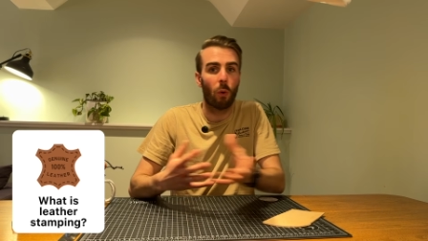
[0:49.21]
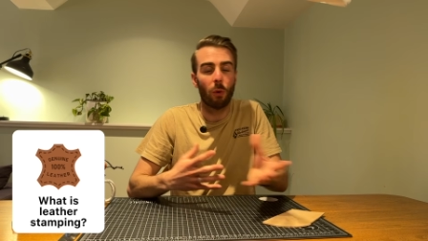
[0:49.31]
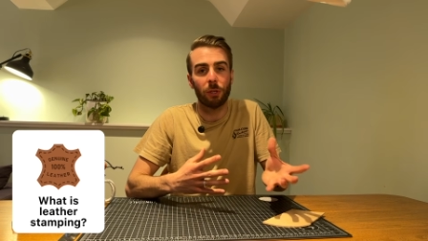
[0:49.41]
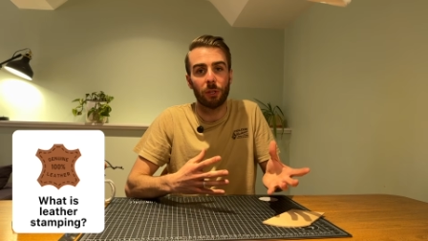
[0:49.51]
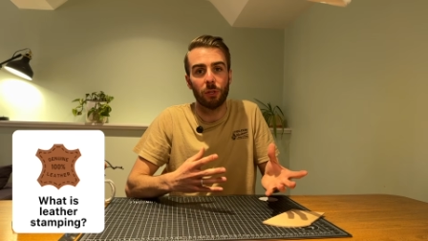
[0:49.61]
or
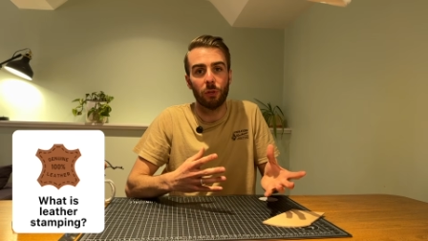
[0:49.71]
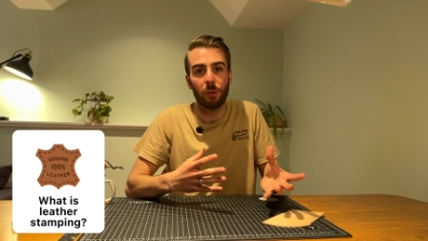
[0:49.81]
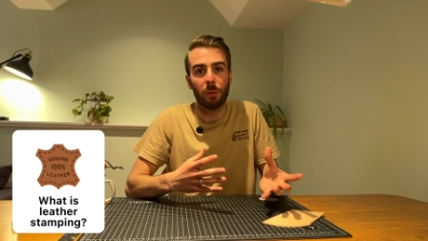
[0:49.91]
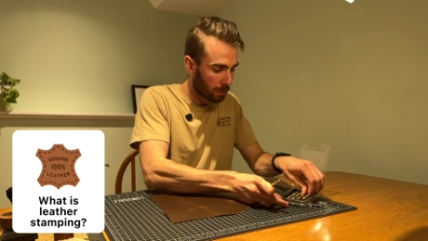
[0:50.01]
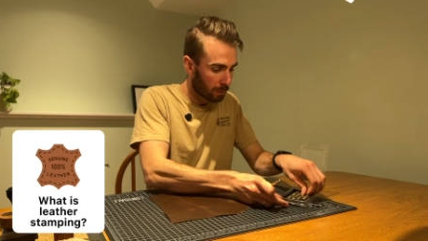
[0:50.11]
you can do
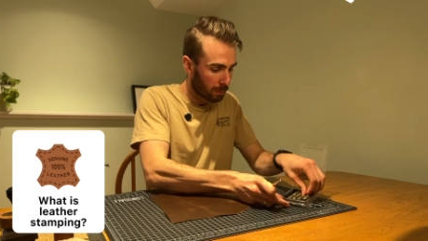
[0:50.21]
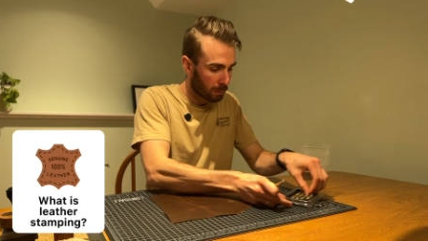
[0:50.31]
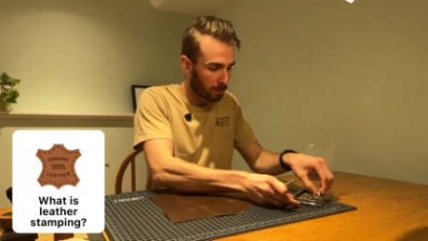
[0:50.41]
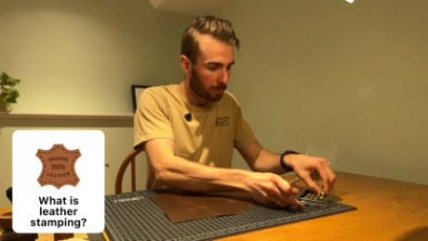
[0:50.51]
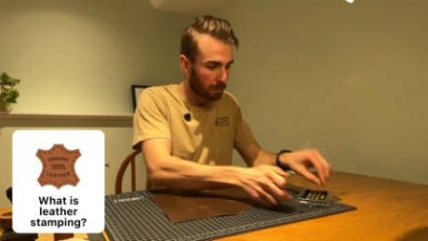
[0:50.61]
it with
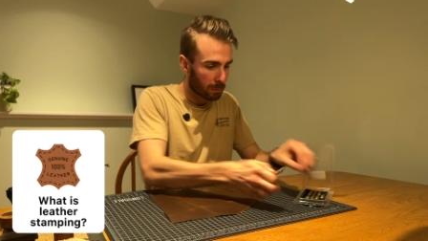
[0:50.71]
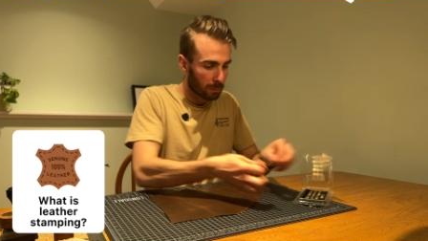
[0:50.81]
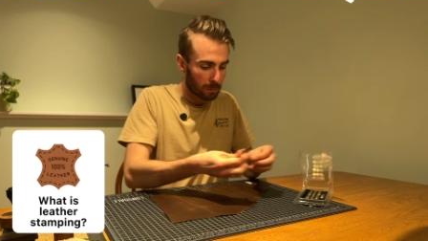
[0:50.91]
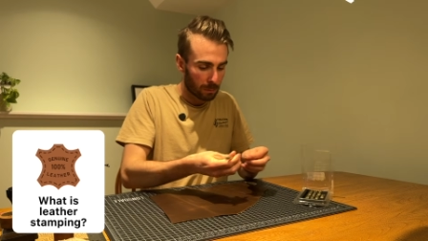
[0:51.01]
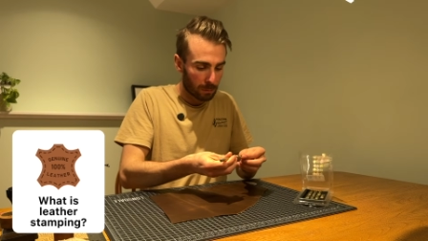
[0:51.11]
hand
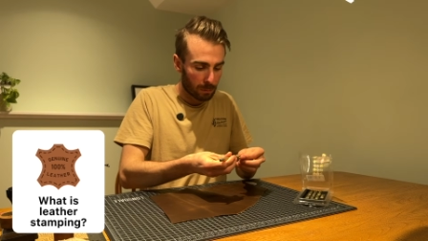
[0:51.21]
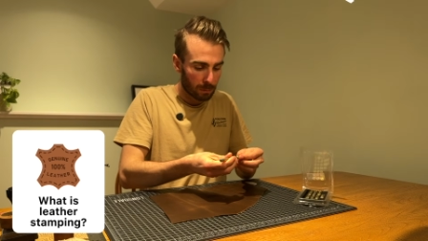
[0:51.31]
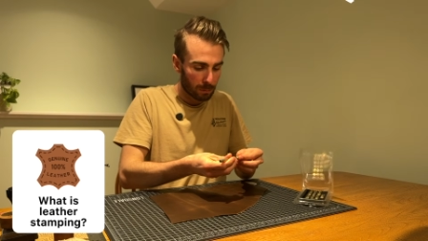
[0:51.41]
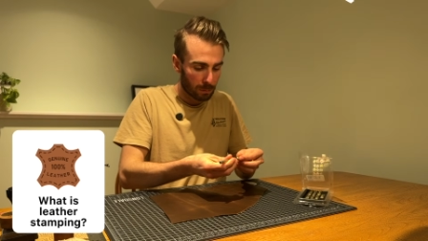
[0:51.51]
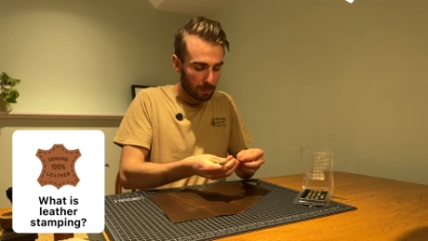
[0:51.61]
tools,
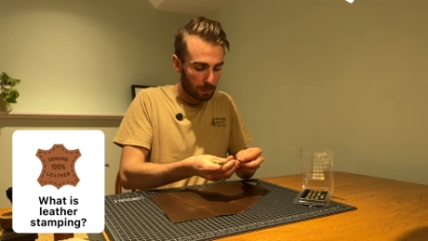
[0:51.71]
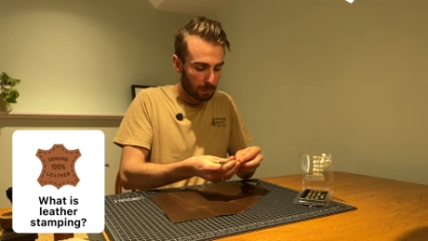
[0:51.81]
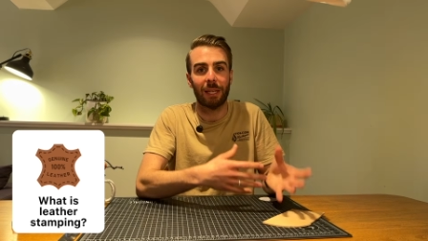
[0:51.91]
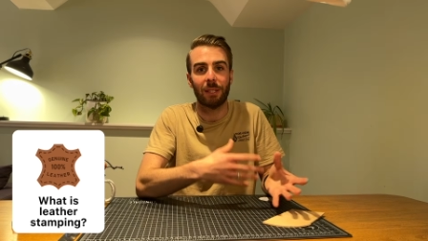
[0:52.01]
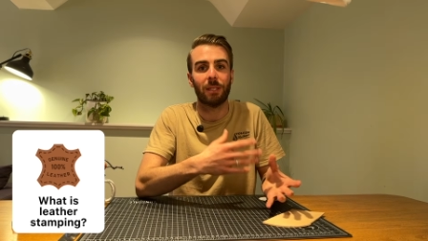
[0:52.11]
so a
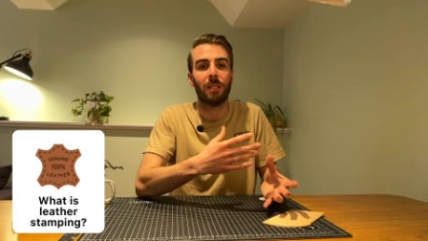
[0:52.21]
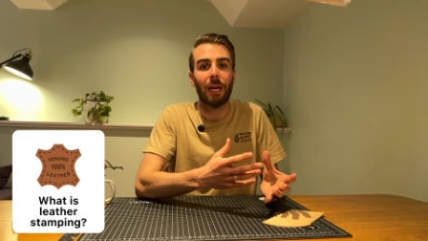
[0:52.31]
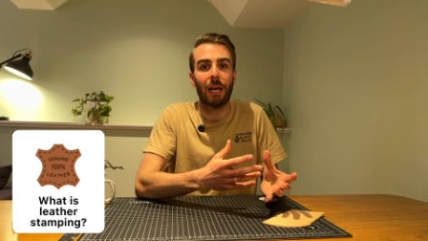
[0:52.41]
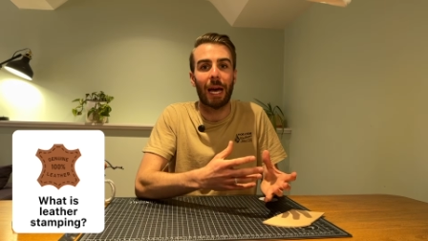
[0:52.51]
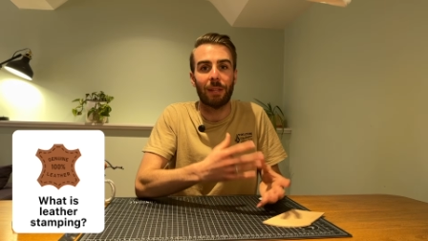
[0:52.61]
mallet
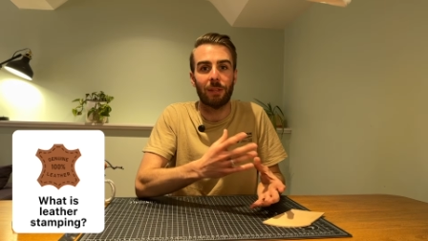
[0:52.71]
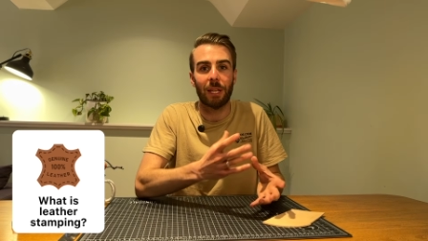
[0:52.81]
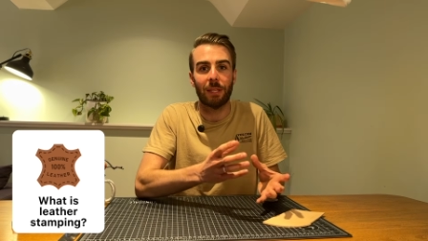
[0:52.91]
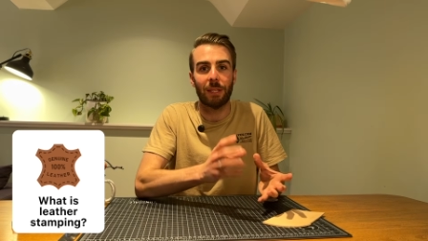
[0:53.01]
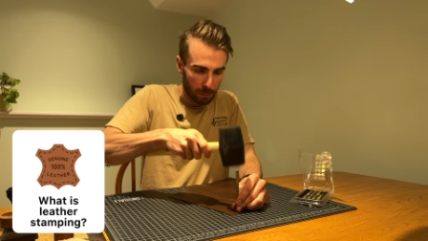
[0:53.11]
and
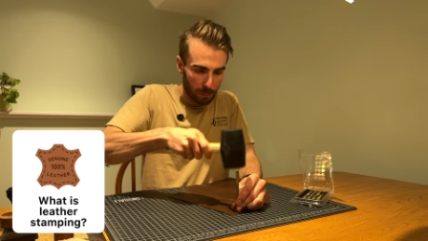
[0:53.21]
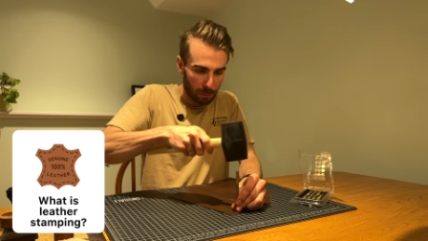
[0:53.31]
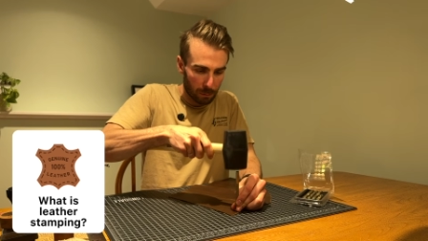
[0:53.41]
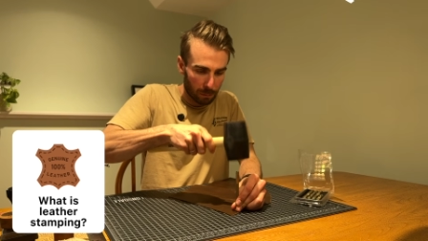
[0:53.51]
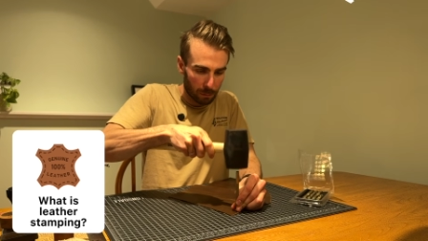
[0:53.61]
then the
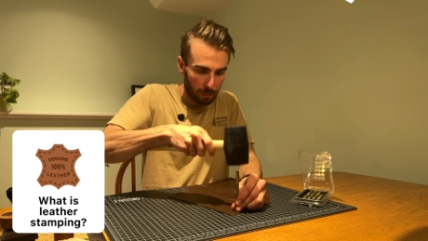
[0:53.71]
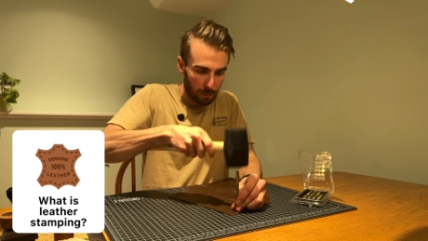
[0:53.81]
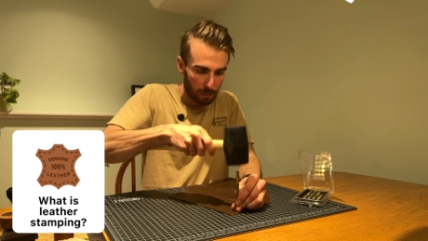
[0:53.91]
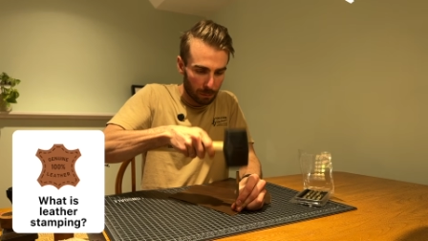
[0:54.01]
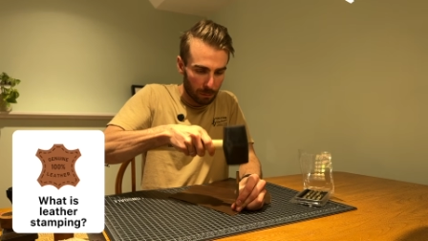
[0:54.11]
individual
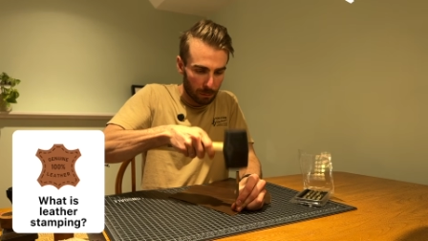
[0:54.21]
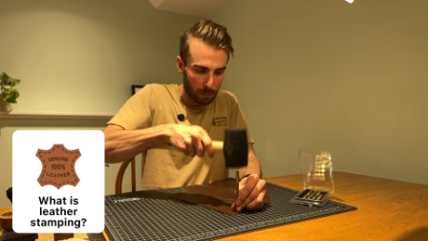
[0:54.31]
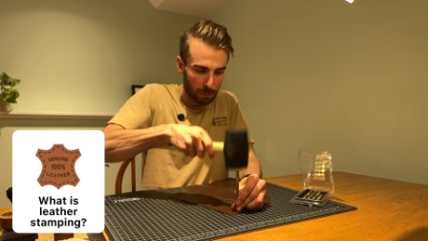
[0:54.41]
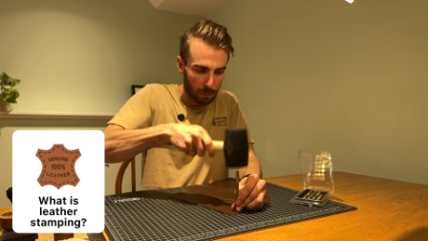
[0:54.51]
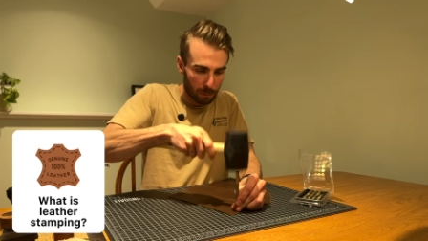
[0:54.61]
stamps.
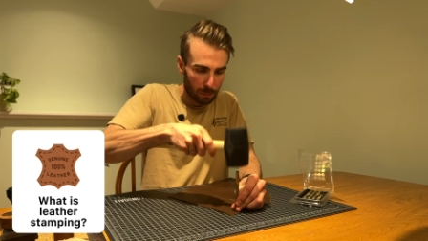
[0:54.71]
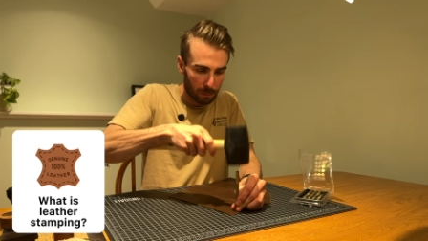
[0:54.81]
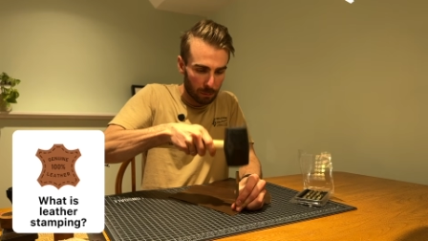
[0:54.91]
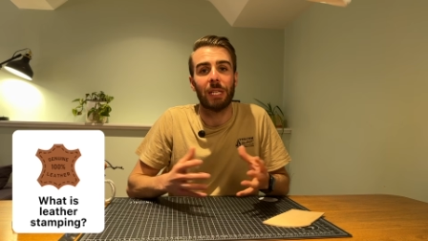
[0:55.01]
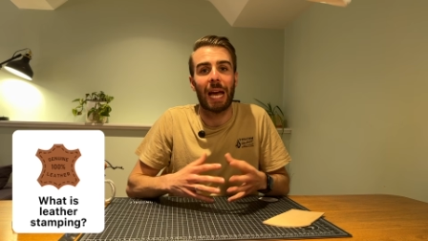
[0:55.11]
Today we're going to be
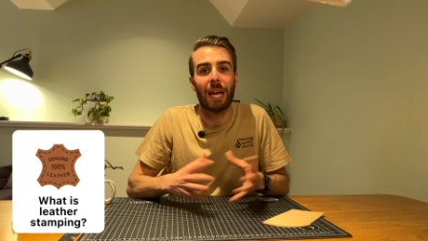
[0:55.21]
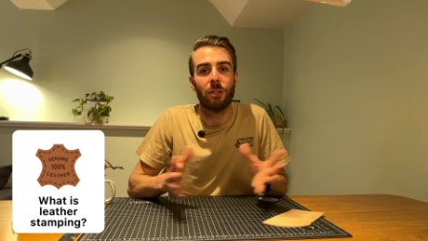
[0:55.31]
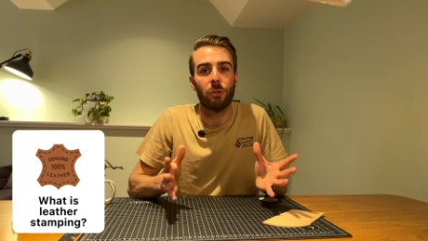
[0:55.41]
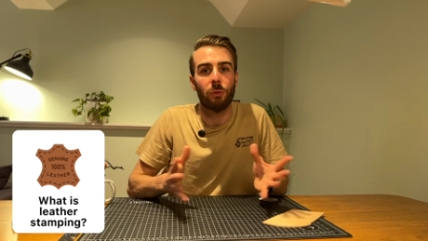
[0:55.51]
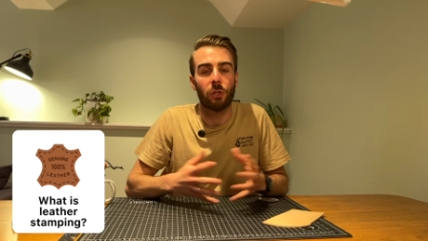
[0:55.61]
using hand
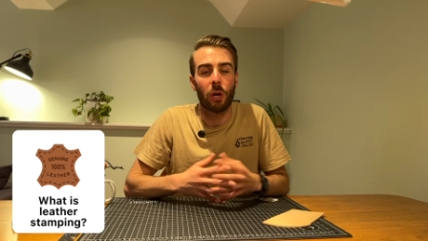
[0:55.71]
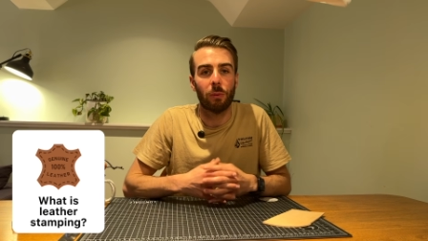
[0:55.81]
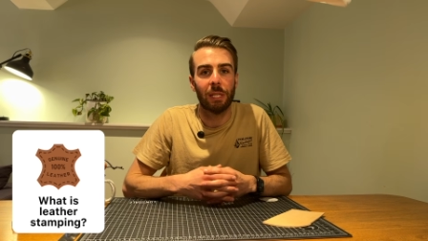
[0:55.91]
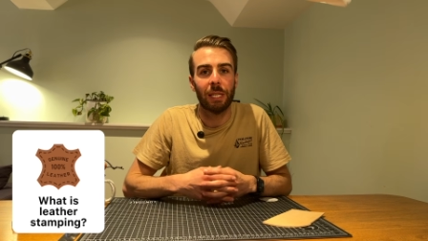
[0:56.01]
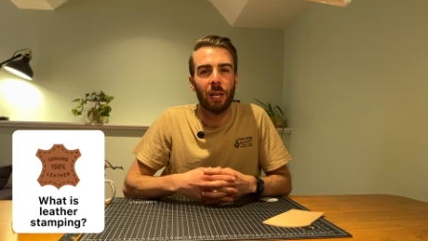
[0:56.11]
tools
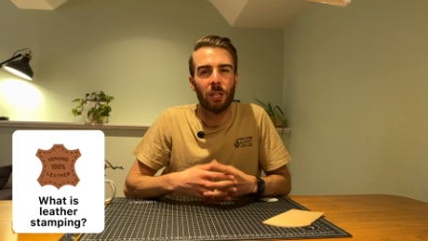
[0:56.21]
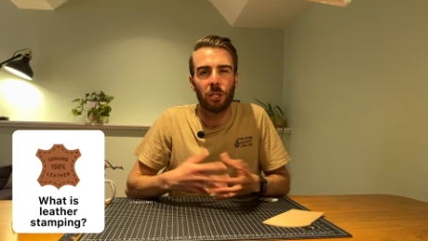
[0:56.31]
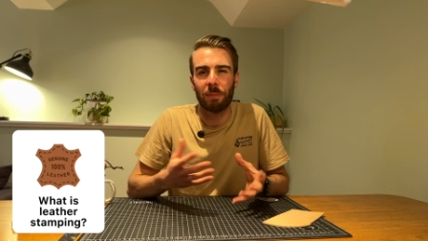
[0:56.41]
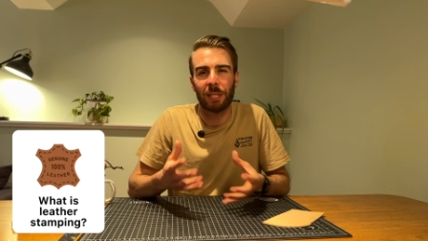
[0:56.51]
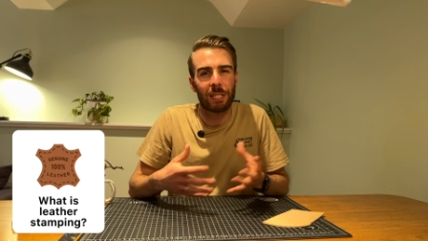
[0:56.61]
only,
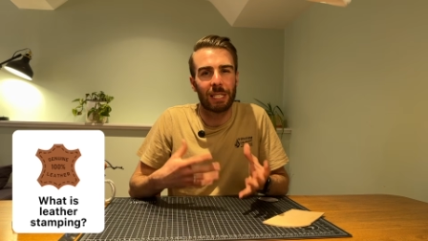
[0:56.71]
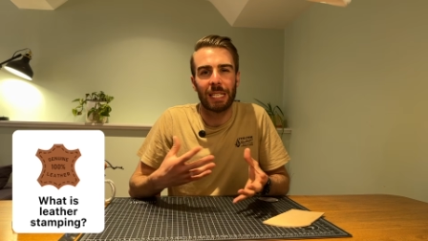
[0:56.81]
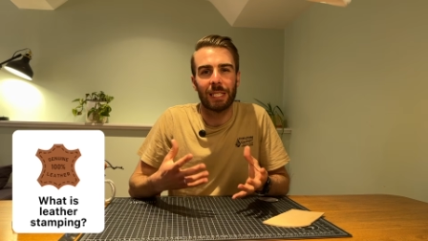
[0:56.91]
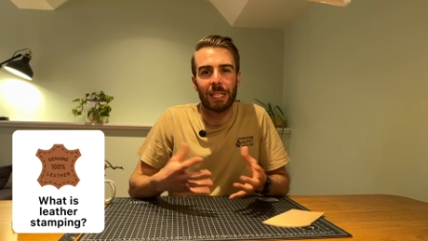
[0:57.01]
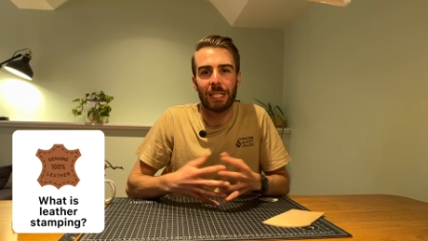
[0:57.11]
just because it's
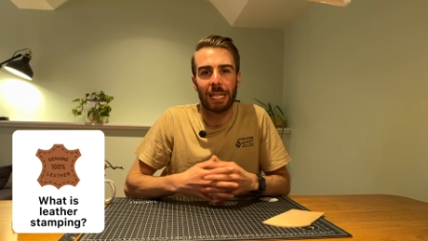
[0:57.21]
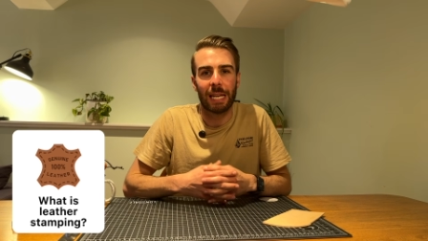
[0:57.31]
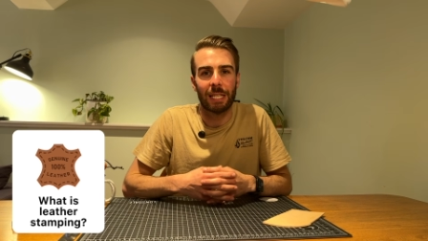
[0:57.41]
easier to get